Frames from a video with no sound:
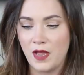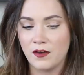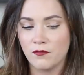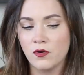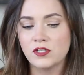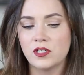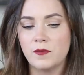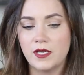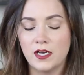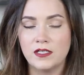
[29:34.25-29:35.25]
and
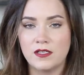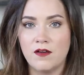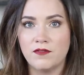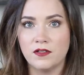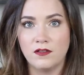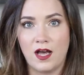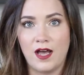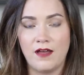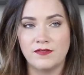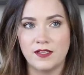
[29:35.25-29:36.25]
unfortunately, because of the
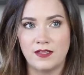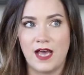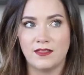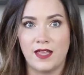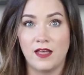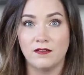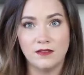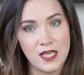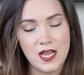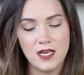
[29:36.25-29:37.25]
lives that they
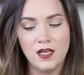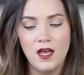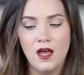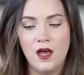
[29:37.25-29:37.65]
lead,